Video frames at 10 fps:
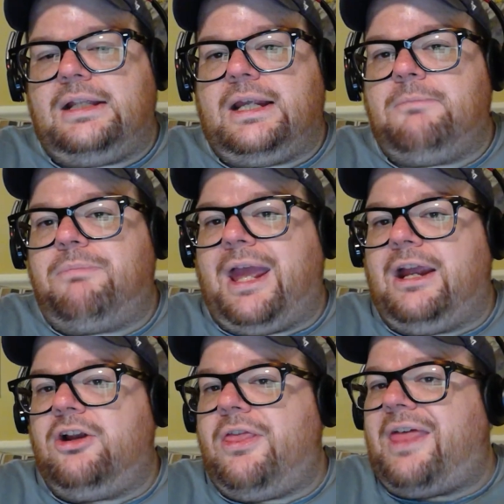
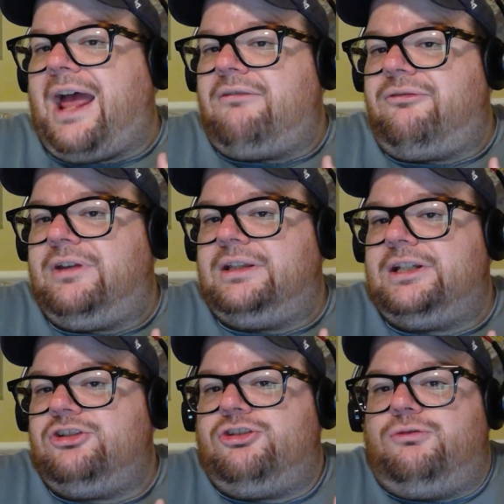compare that
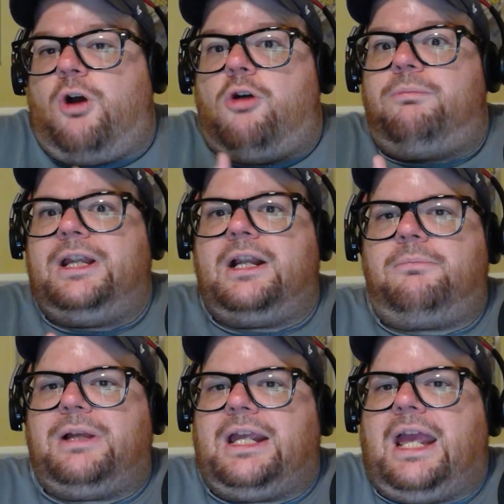feeling to opening
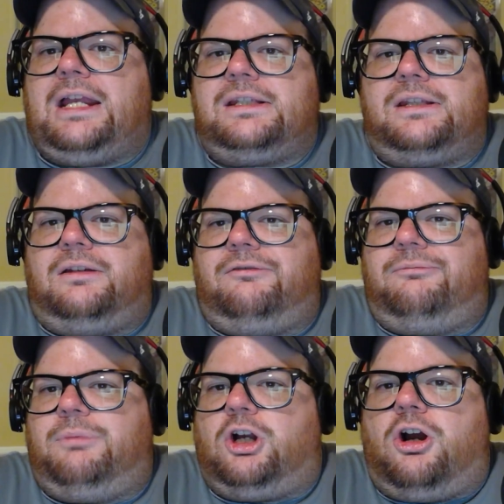up a case
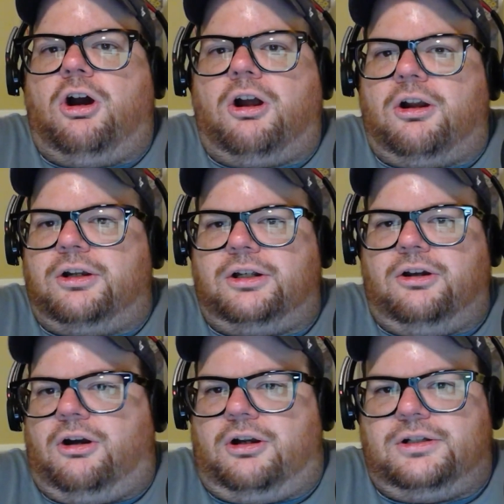of Picard
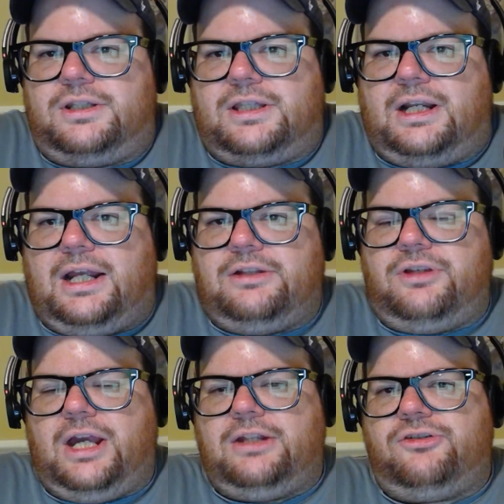cards that
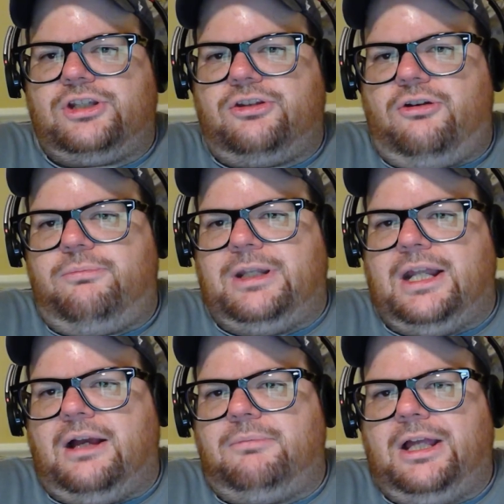I just
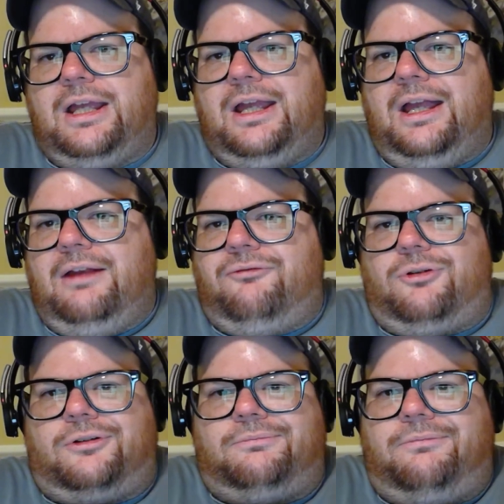opened up
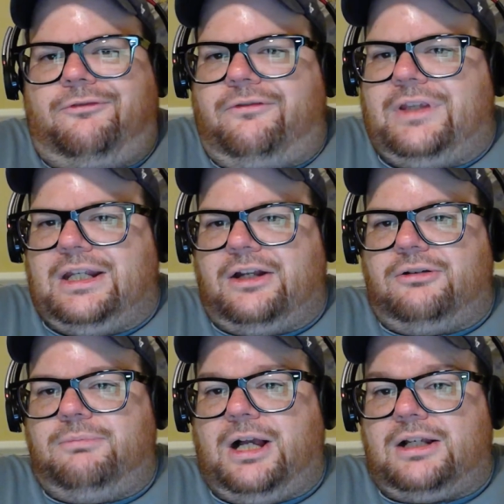for
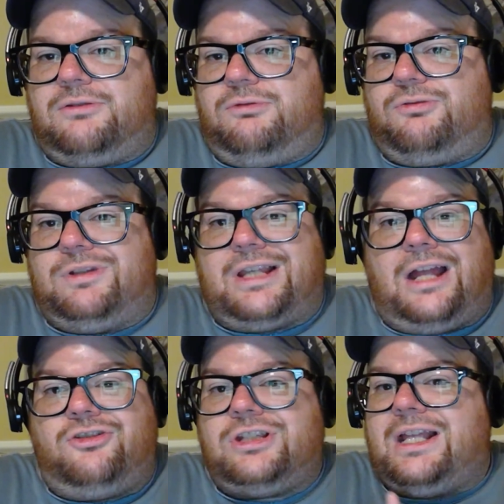$1,500, which was
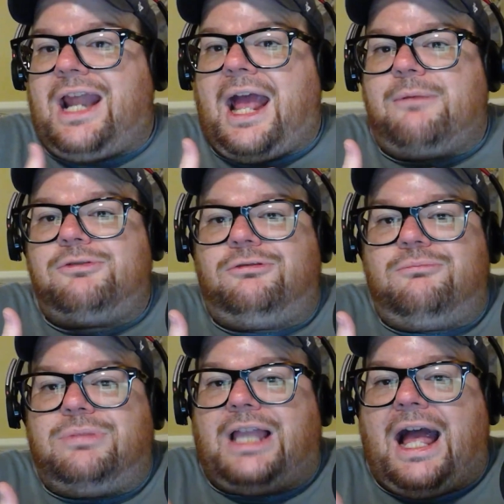just an
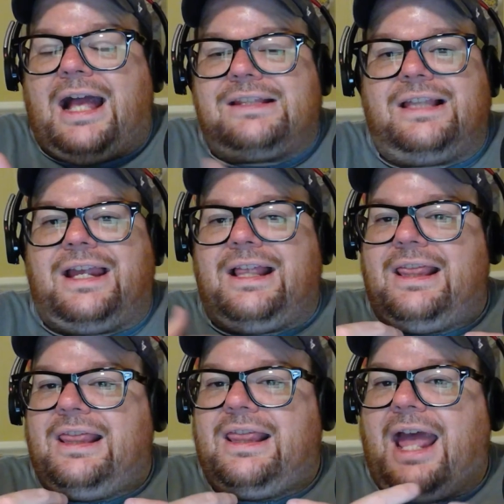absolute blast. Like,
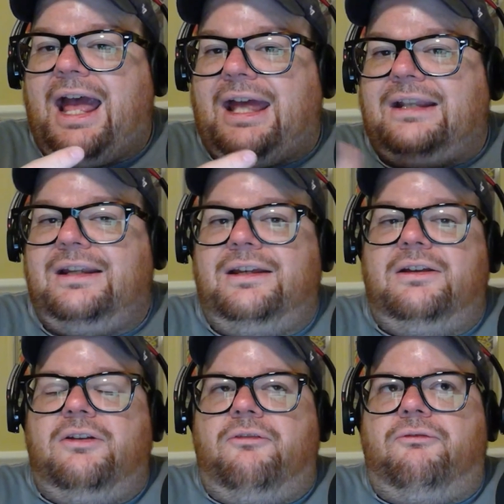that
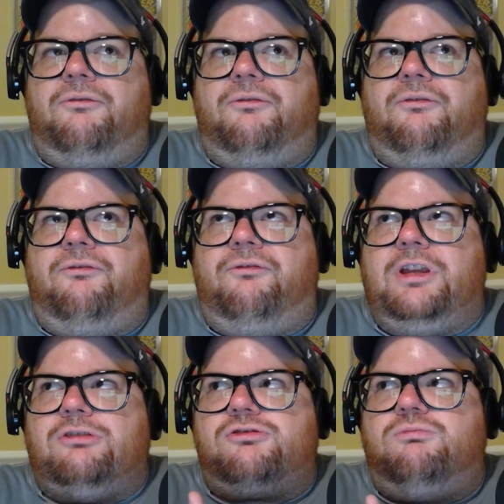
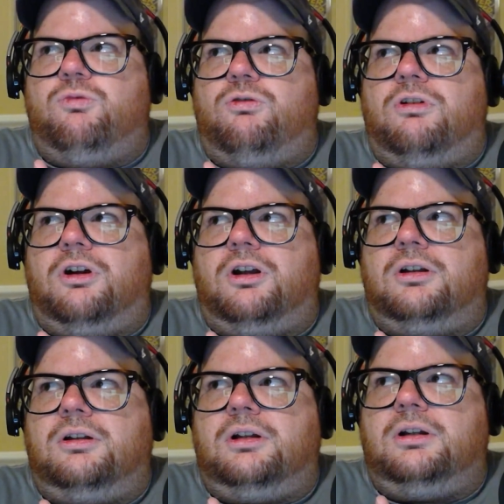feels
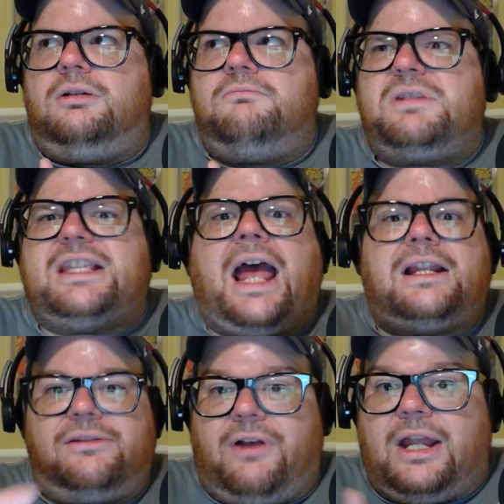more
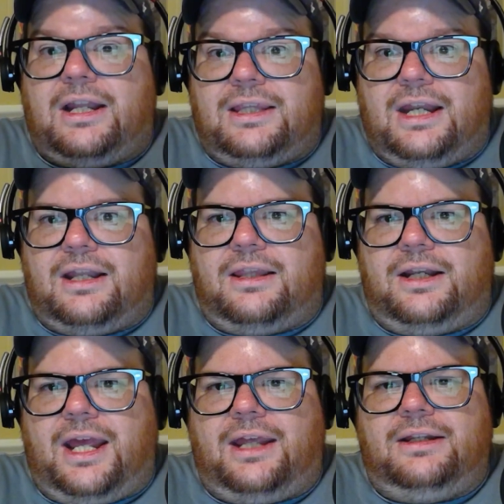satisfying at the end of the
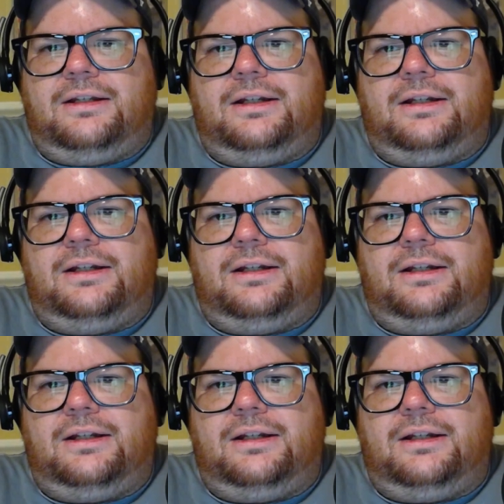day.